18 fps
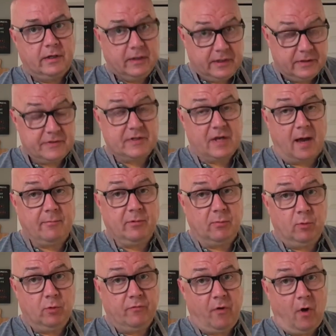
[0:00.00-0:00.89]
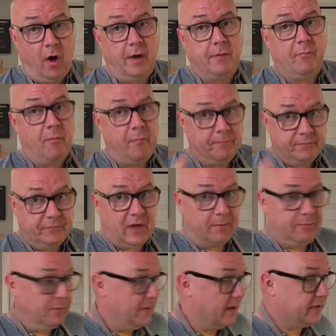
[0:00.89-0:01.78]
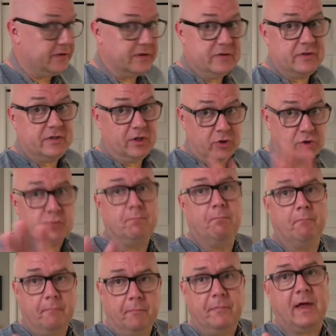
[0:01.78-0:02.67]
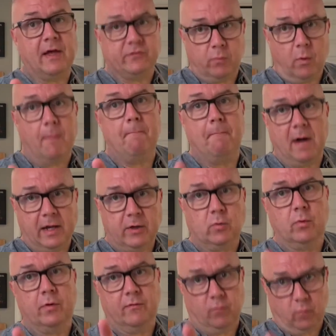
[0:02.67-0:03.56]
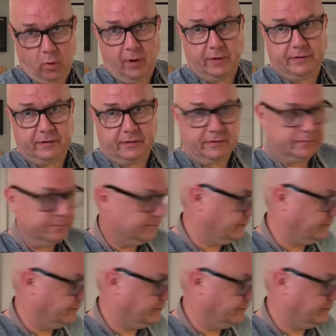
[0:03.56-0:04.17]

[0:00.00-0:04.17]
It's time to move on. Time to make this dish. That's what Mike would have wanted.